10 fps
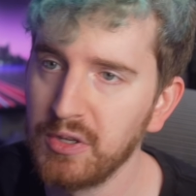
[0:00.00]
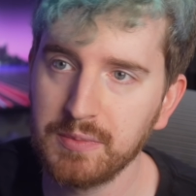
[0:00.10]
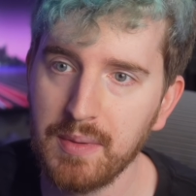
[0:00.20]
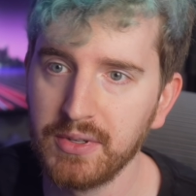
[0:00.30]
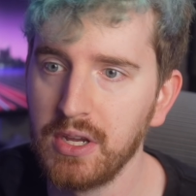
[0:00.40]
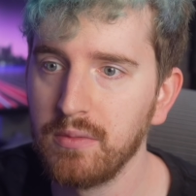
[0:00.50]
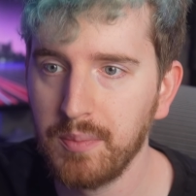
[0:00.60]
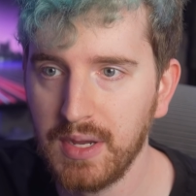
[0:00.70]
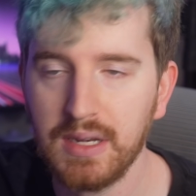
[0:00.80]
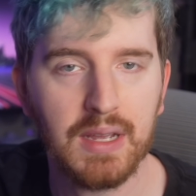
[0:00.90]
Most people don't,
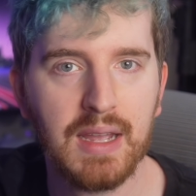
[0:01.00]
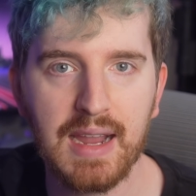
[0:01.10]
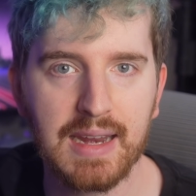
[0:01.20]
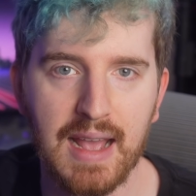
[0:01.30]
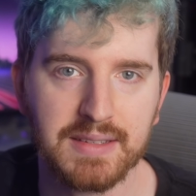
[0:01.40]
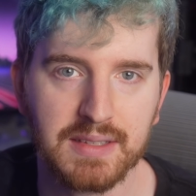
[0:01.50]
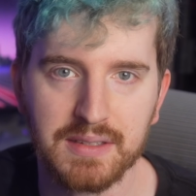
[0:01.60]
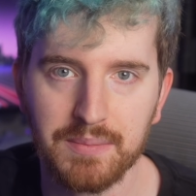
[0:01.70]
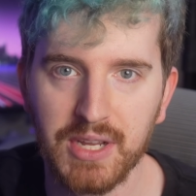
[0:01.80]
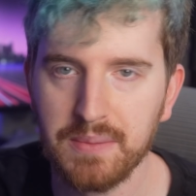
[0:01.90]
but I get asked
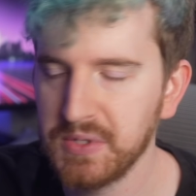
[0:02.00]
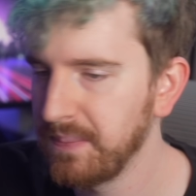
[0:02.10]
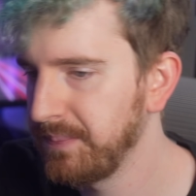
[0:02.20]
sometimes.